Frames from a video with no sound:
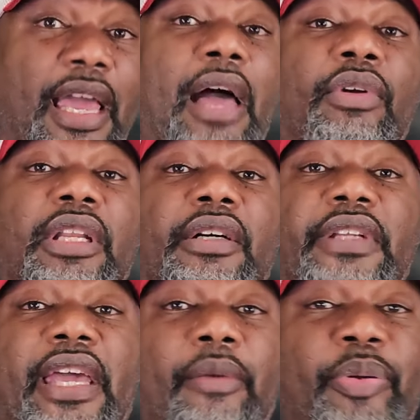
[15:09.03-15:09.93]
love
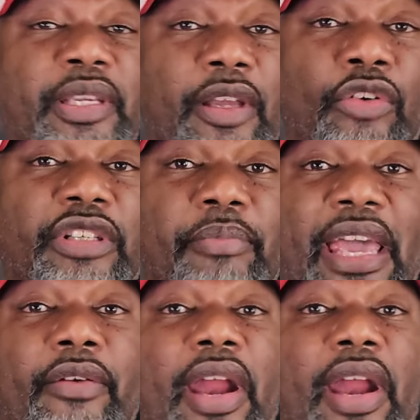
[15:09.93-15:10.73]
to have Pete Golden back